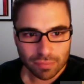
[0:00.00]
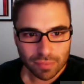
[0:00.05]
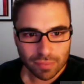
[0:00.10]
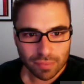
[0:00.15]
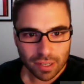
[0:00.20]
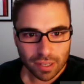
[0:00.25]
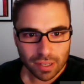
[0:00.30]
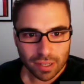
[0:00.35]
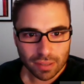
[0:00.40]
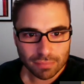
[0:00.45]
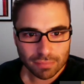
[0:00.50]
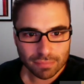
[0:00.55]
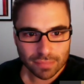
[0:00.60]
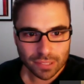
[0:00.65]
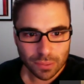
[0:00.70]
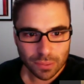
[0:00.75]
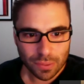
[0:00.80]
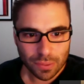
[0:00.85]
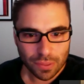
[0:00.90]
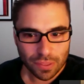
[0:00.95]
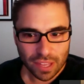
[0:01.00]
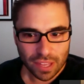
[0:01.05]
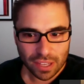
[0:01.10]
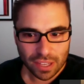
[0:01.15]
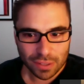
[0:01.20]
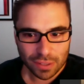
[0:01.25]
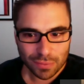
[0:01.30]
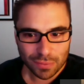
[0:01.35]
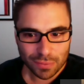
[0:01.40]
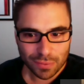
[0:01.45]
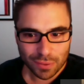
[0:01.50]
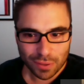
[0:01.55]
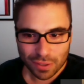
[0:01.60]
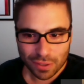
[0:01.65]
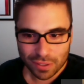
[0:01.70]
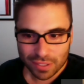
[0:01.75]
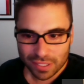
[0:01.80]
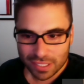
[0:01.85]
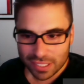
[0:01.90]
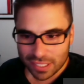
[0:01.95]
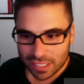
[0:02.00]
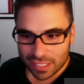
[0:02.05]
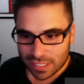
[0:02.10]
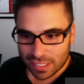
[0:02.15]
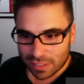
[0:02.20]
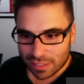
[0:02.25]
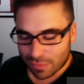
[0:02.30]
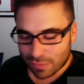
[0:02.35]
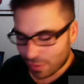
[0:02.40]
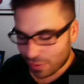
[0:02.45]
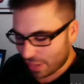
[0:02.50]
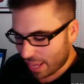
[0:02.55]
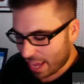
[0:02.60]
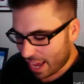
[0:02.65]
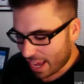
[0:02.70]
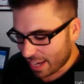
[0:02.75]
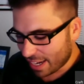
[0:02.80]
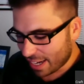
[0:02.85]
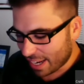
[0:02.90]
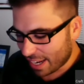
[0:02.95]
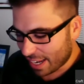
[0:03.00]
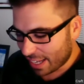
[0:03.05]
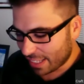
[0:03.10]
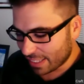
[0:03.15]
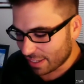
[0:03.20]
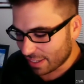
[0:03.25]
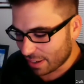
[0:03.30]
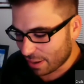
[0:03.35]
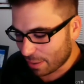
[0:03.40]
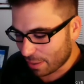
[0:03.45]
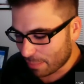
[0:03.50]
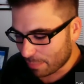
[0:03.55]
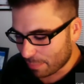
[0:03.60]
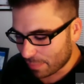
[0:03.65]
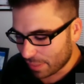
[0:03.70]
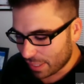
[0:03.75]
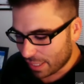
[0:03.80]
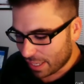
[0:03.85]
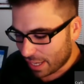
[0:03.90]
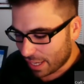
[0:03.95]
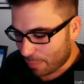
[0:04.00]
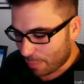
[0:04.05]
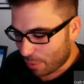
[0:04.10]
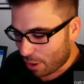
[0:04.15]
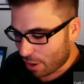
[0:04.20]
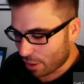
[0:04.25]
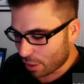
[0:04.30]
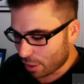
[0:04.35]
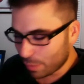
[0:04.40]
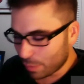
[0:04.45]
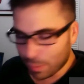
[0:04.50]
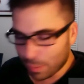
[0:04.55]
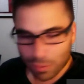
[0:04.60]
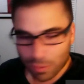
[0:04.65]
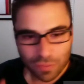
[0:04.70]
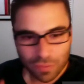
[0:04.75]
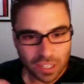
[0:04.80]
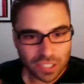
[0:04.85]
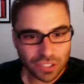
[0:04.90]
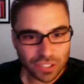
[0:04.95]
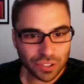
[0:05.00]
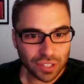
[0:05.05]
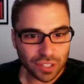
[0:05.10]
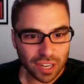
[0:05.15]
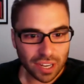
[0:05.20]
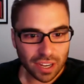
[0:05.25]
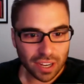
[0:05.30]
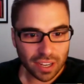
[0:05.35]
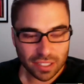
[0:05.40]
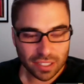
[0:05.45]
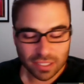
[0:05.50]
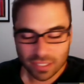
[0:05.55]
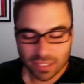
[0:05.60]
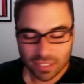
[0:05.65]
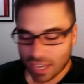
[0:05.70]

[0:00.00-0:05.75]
Um, so thank you for for that, and um, I'm honored to be able to feature you guys.